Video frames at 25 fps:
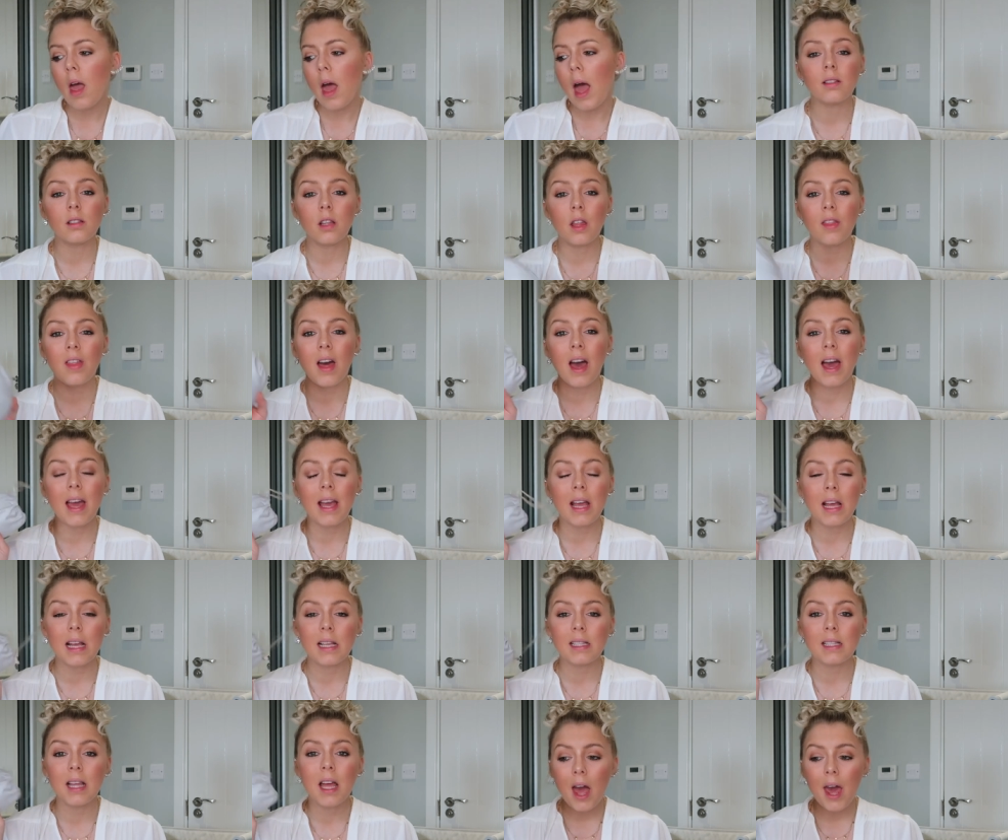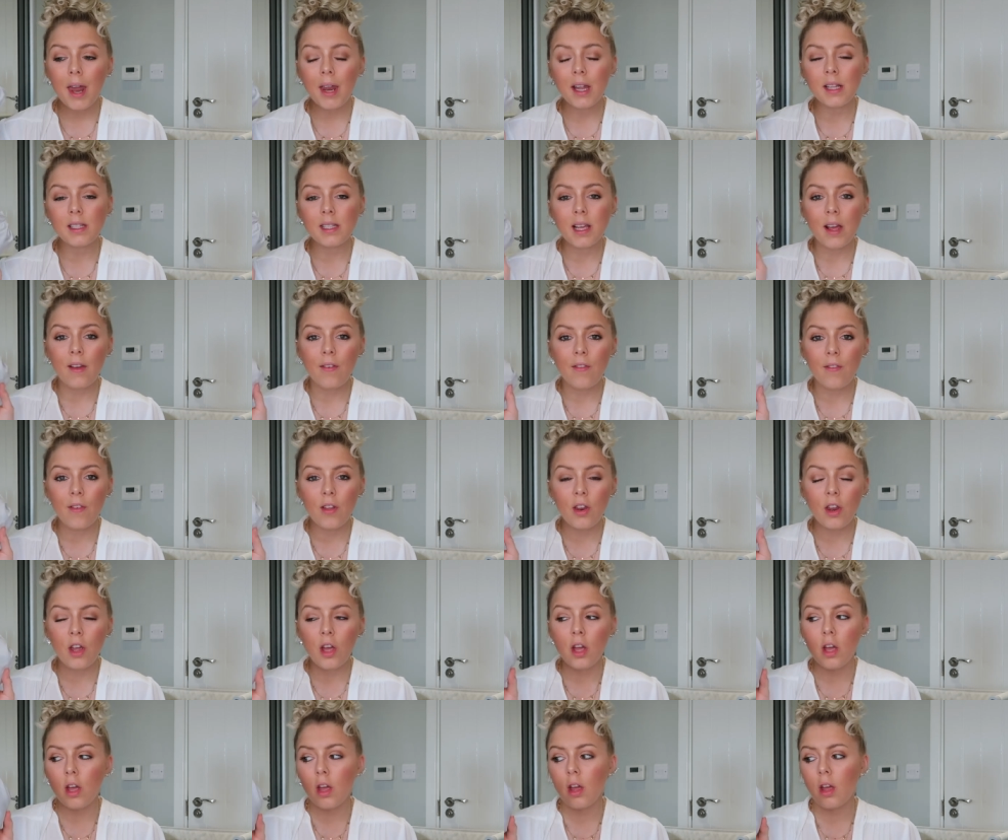So that is an a
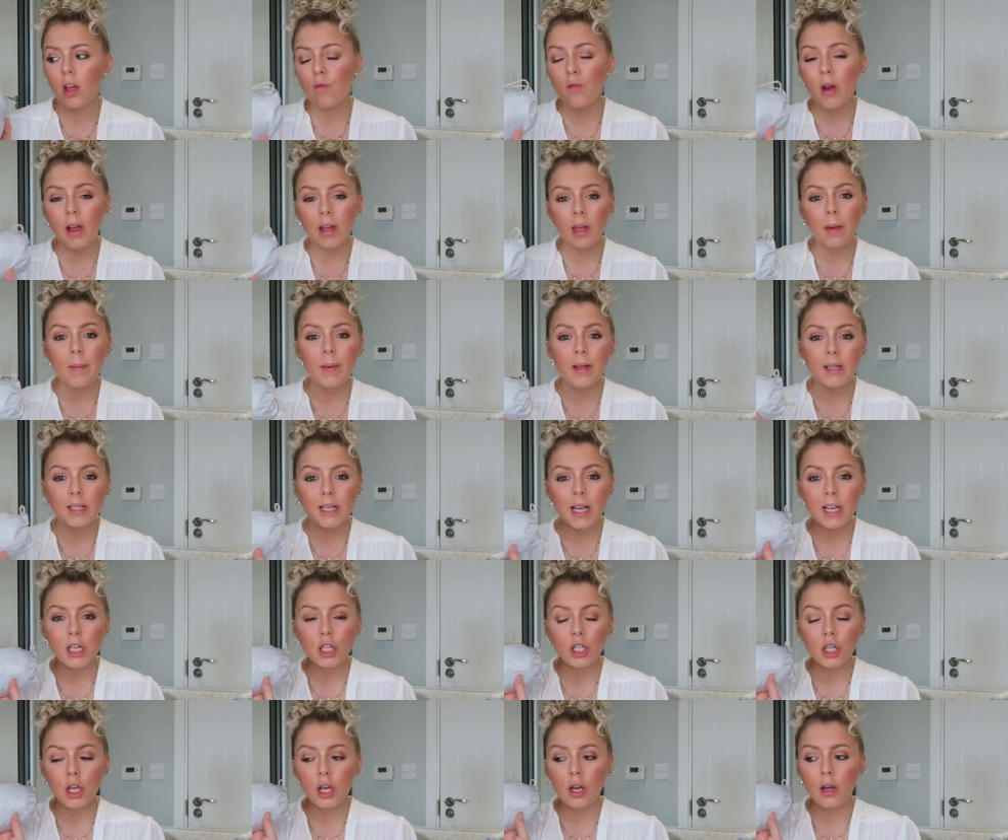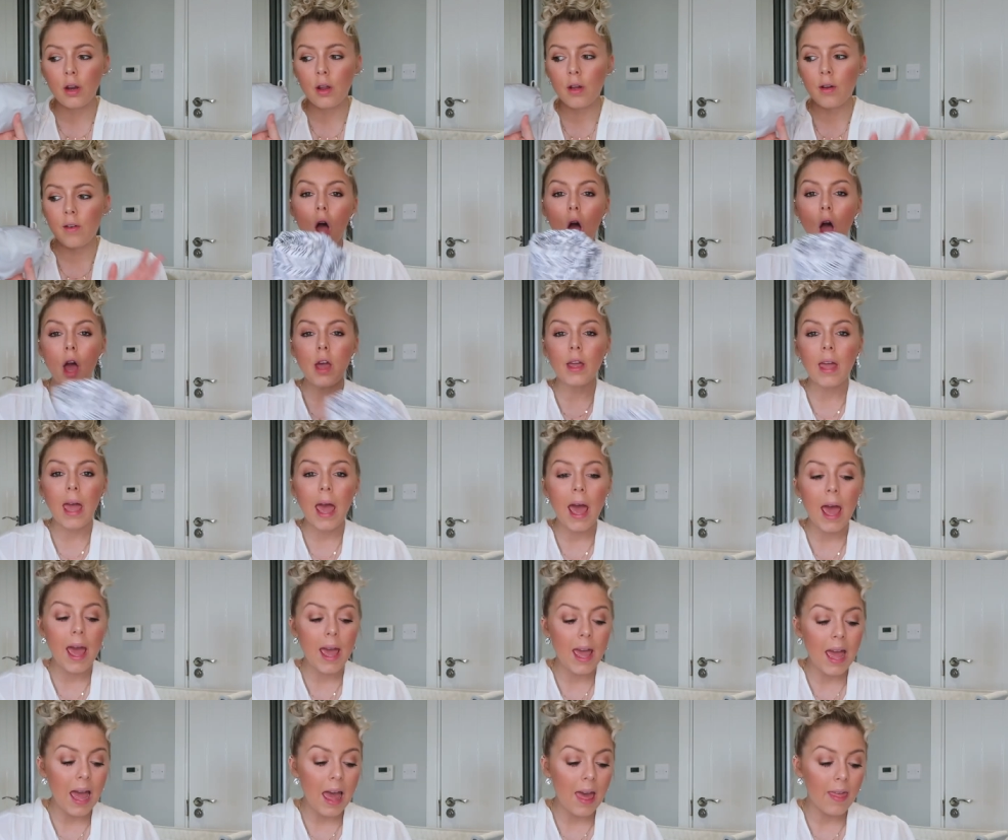definite recommendation.
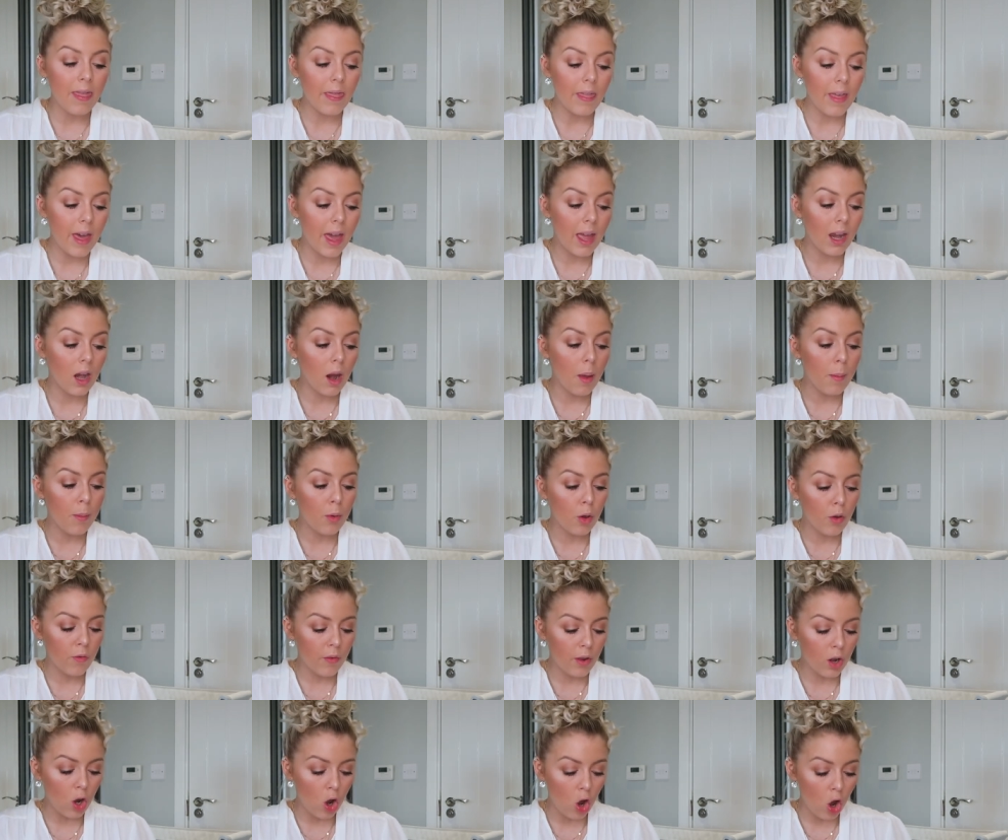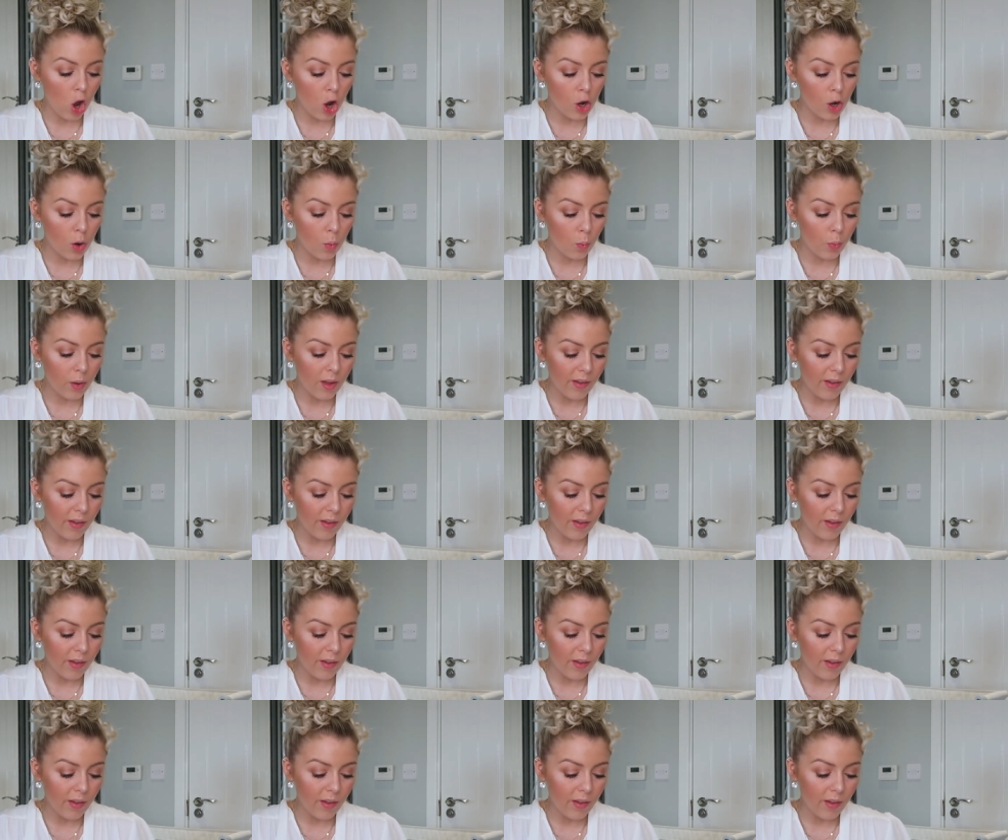Okay, and then moving on